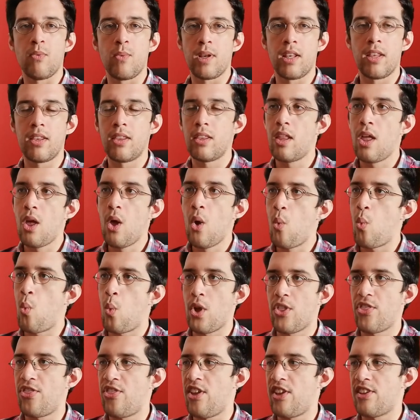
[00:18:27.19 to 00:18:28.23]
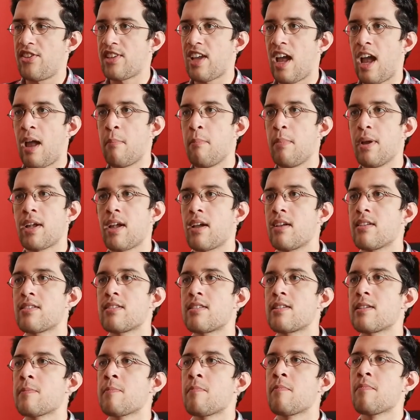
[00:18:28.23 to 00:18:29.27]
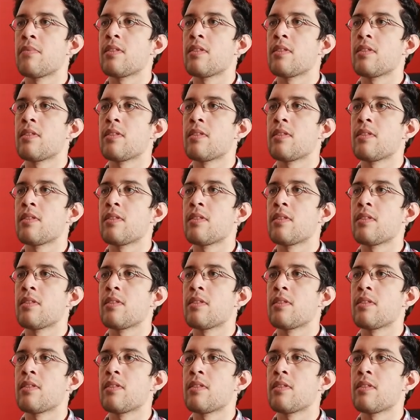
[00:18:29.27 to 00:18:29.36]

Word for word: with with this game because